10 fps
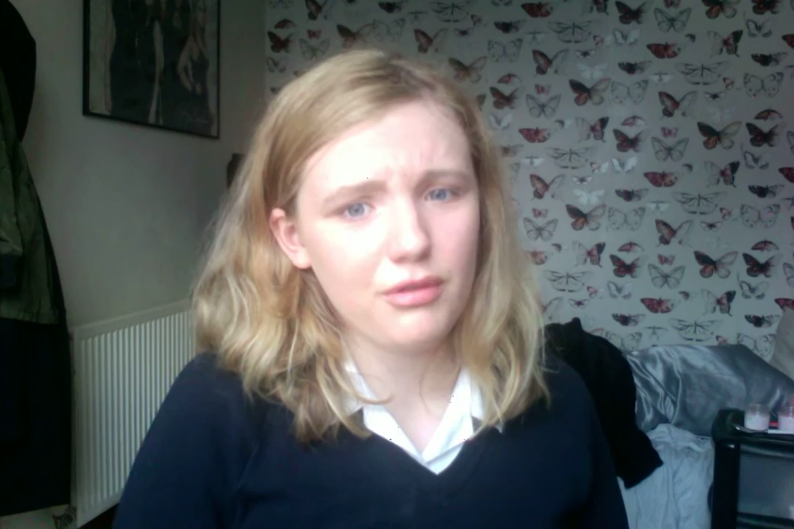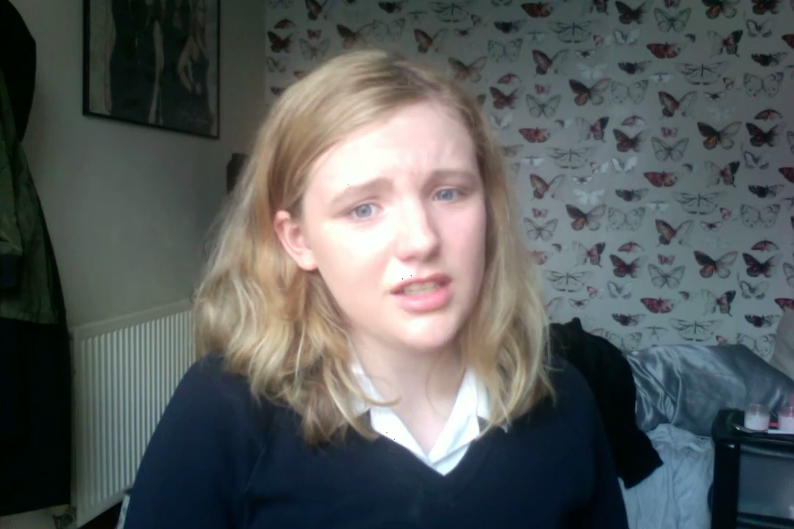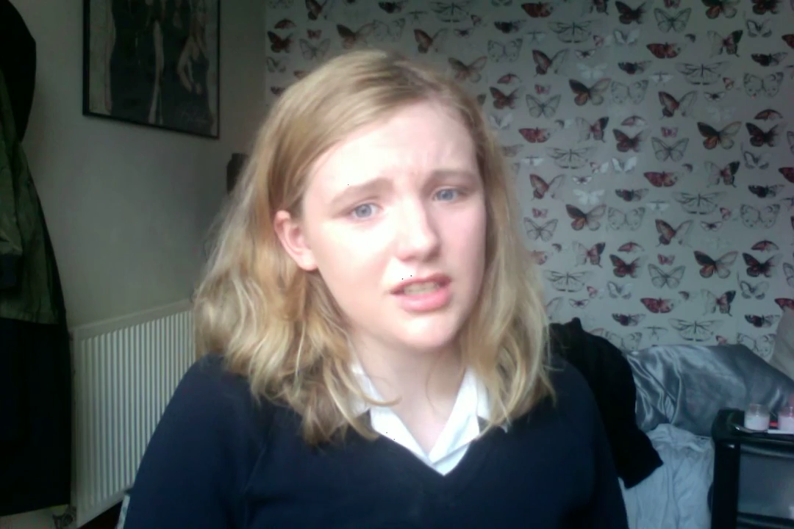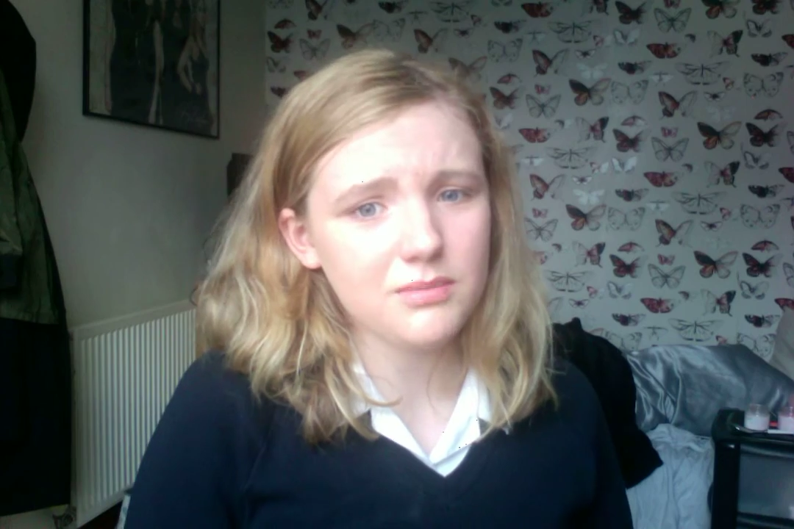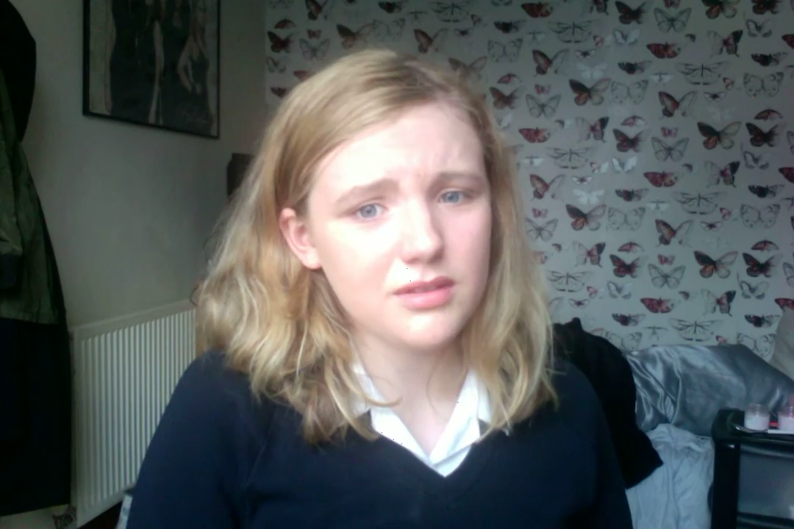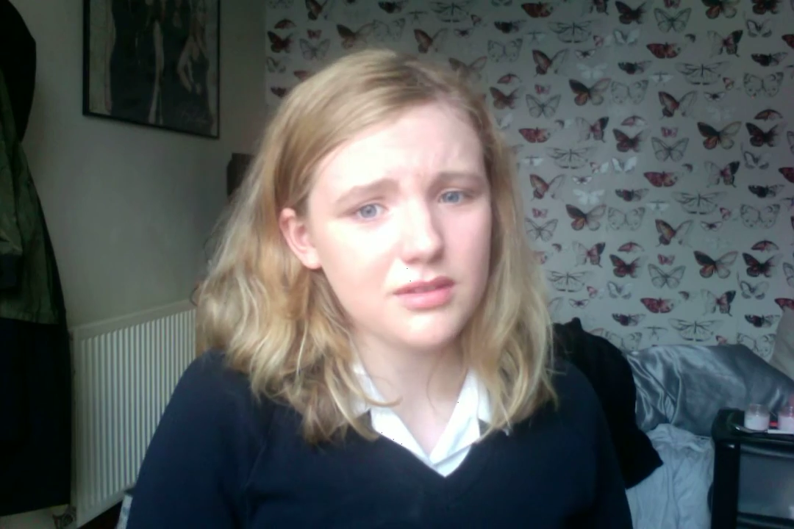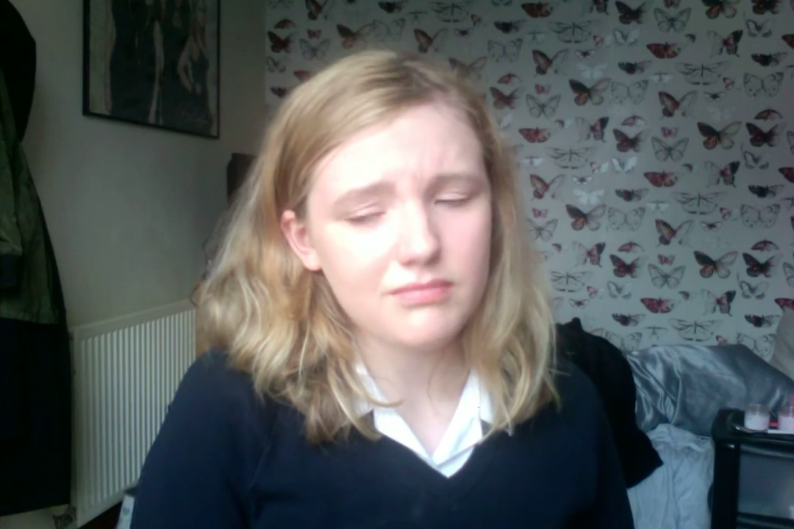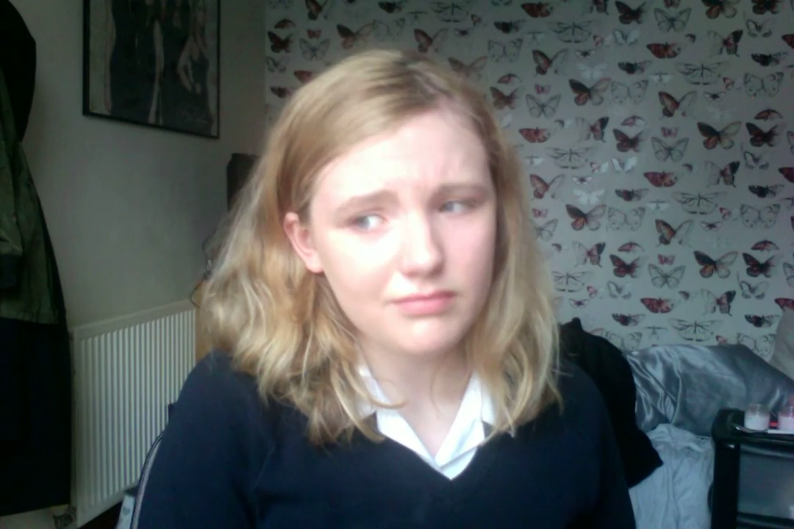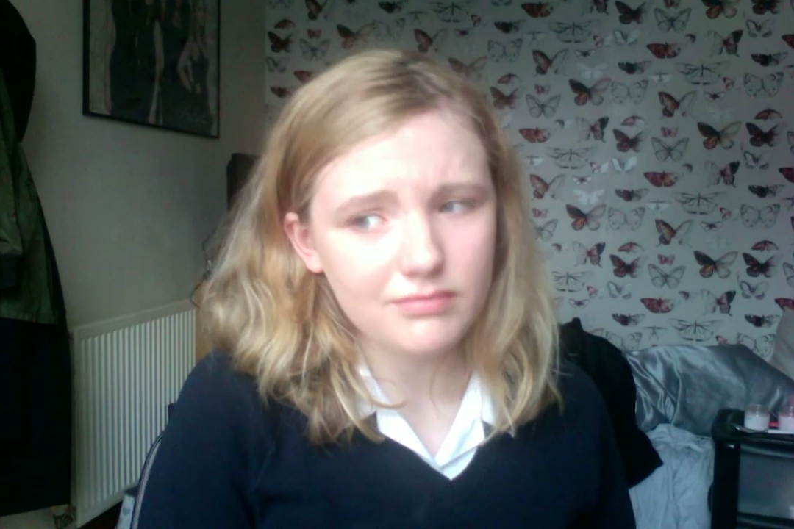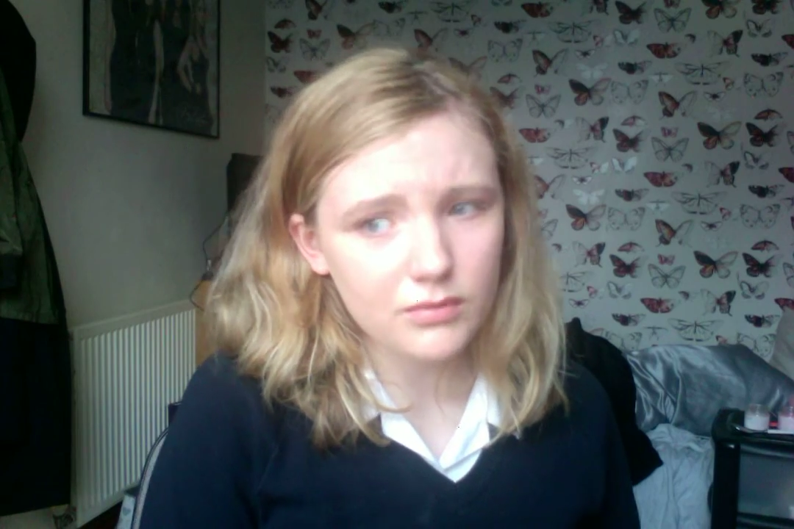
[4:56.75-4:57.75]
times.
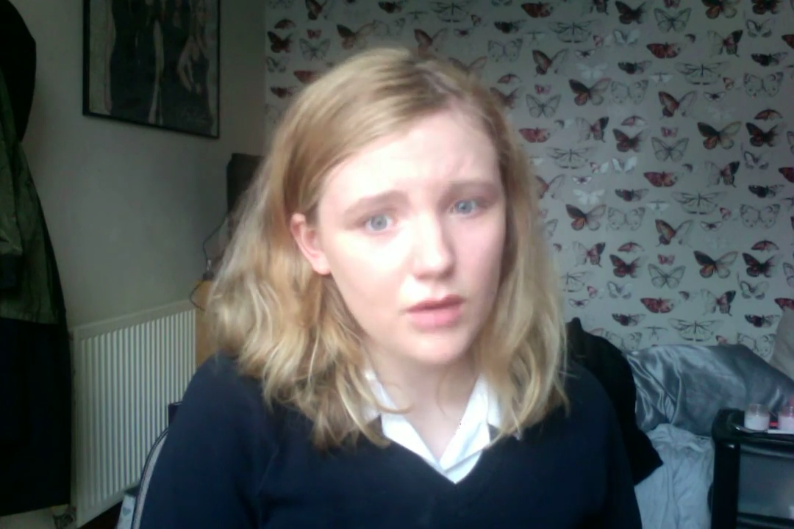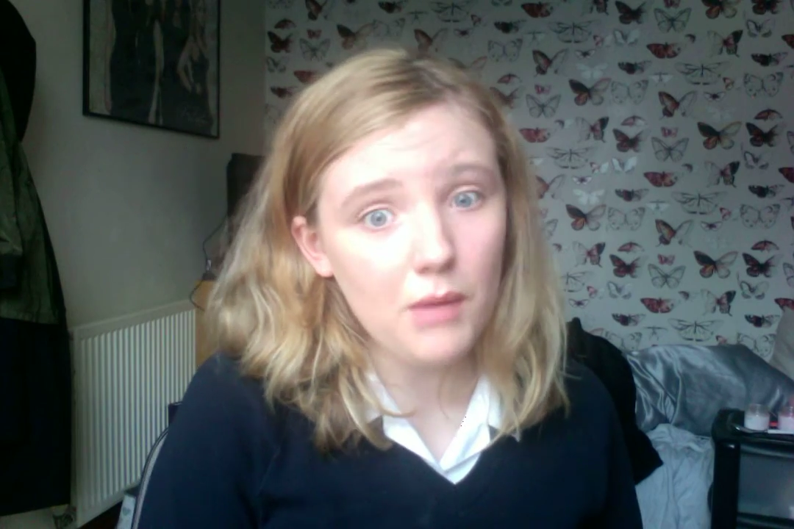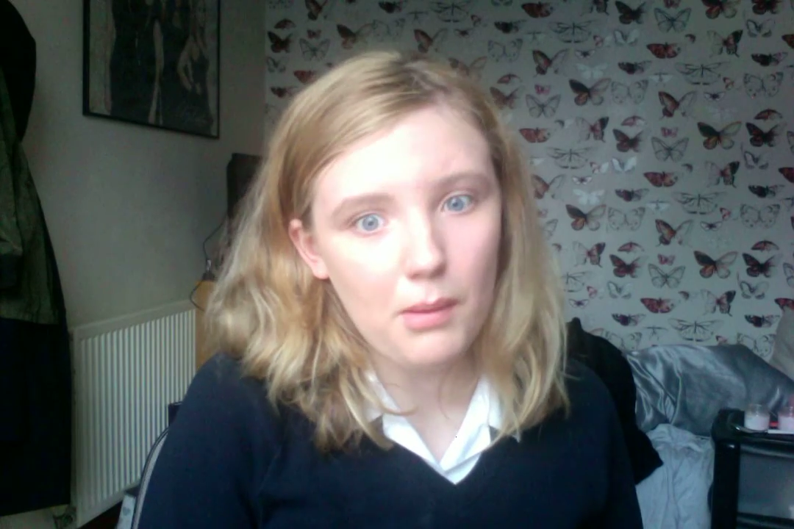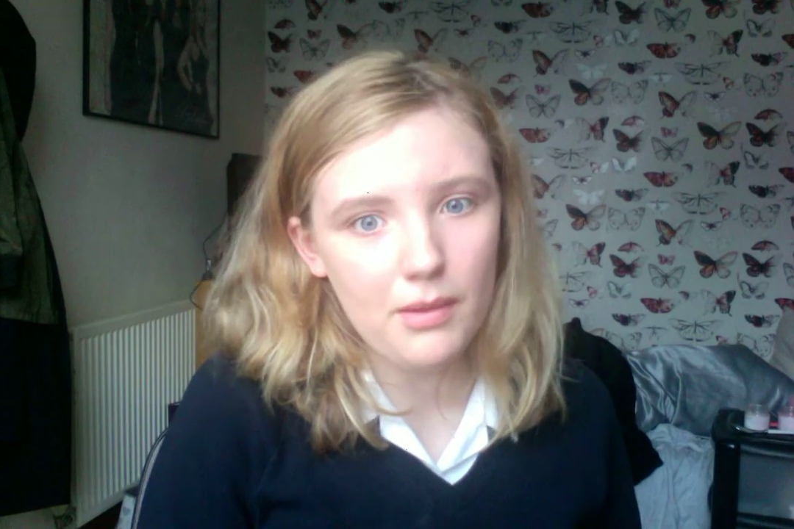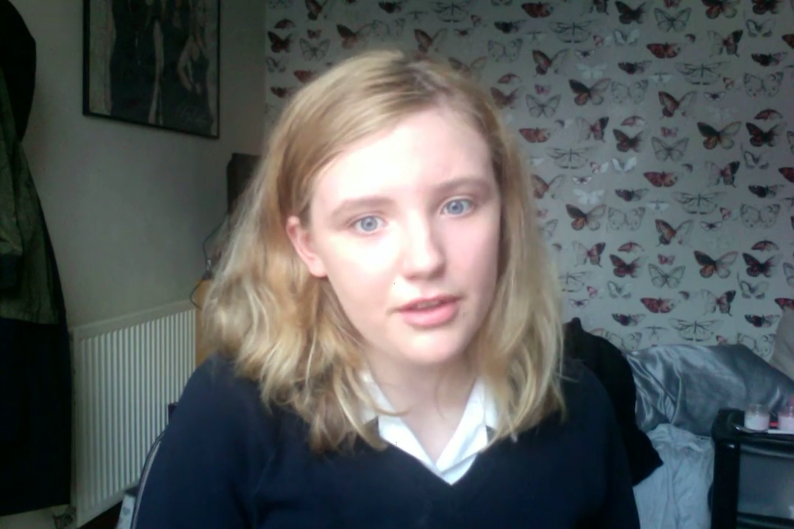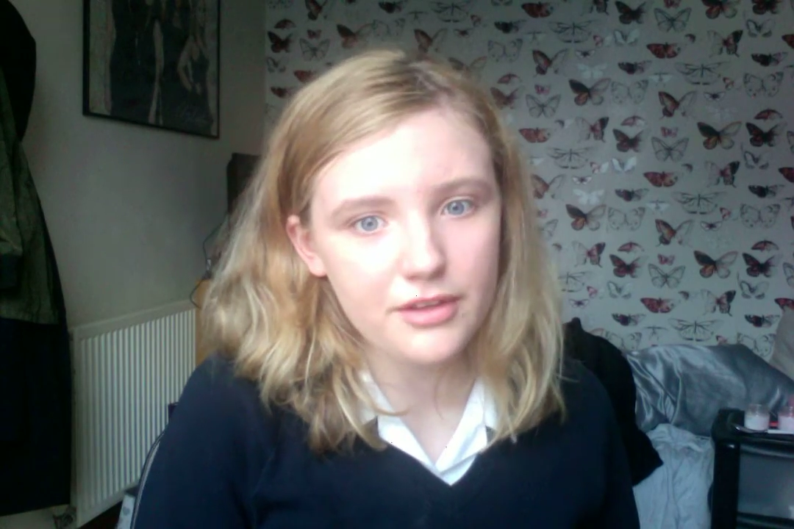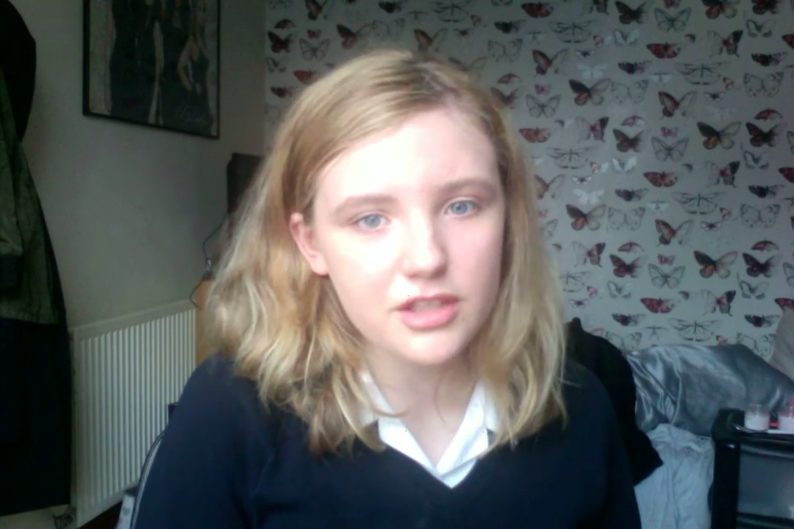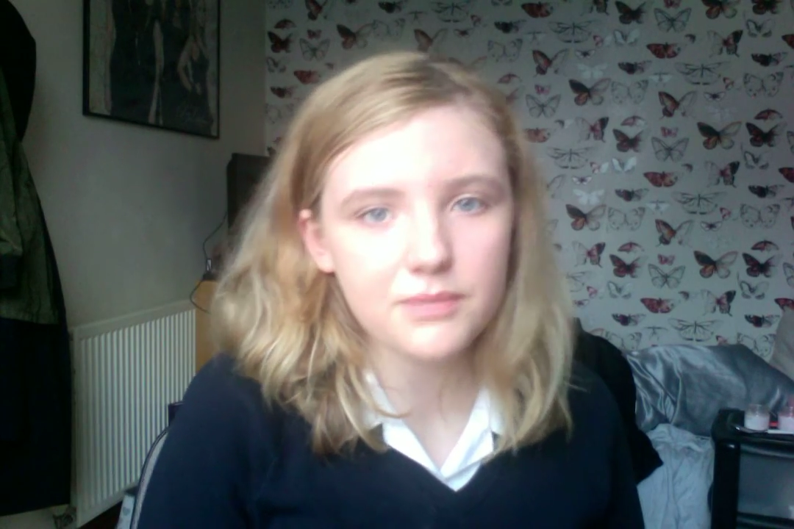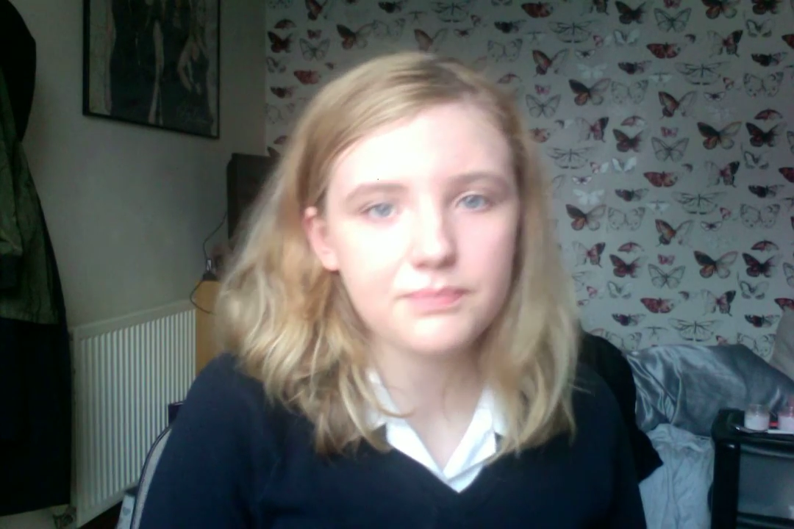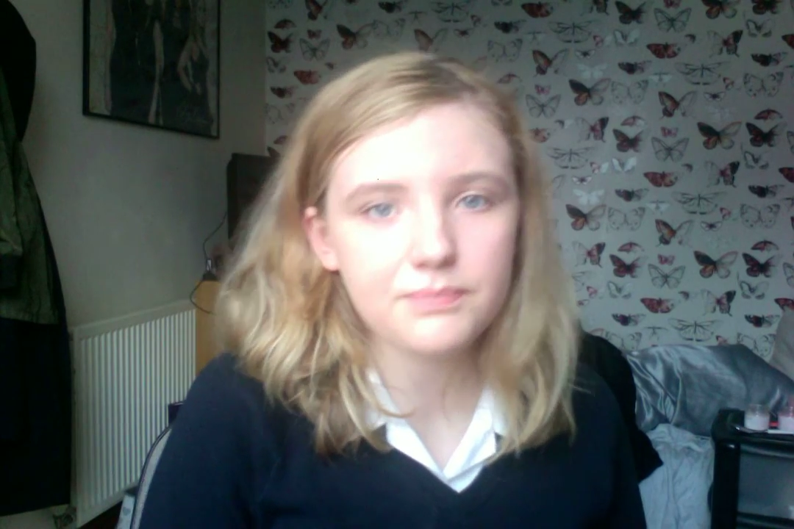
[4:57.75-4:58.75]
I'm on my 3rd
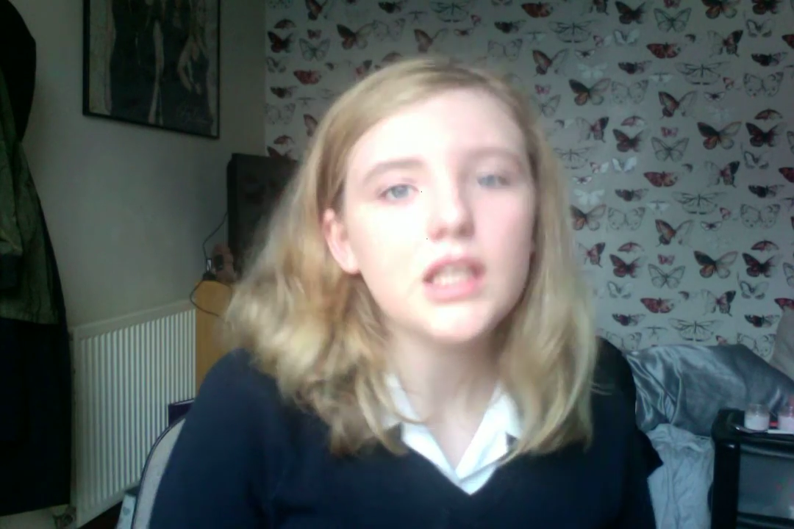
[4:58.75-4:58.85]
time.